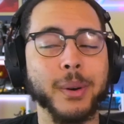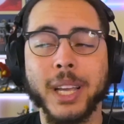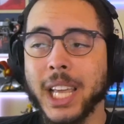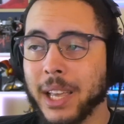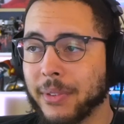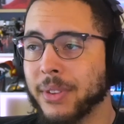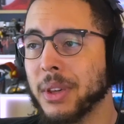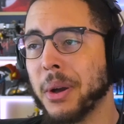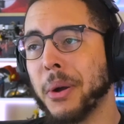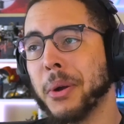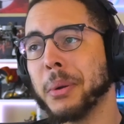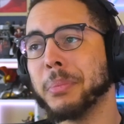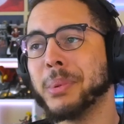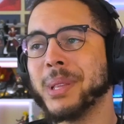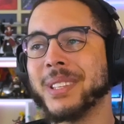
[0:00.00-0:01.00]
If you are,
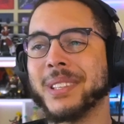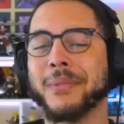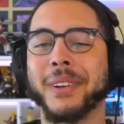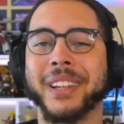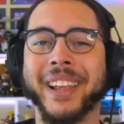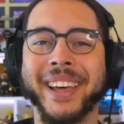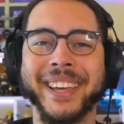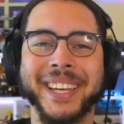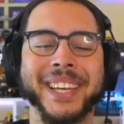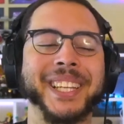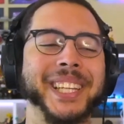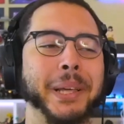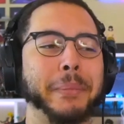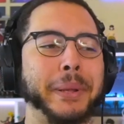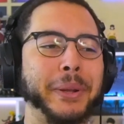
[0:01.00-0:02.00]
please leave a like.
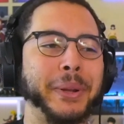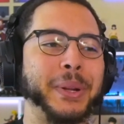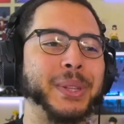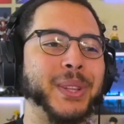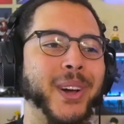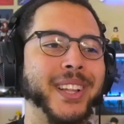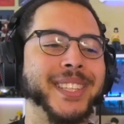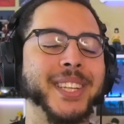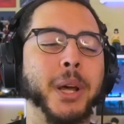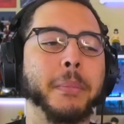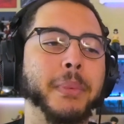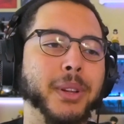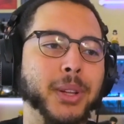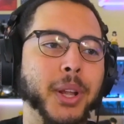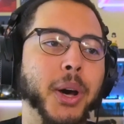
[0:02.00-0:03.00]
Let me know your thoughts down
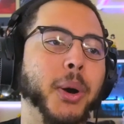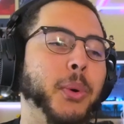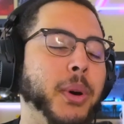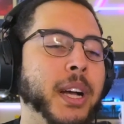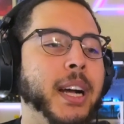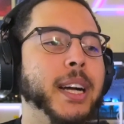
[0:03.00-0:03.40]
below.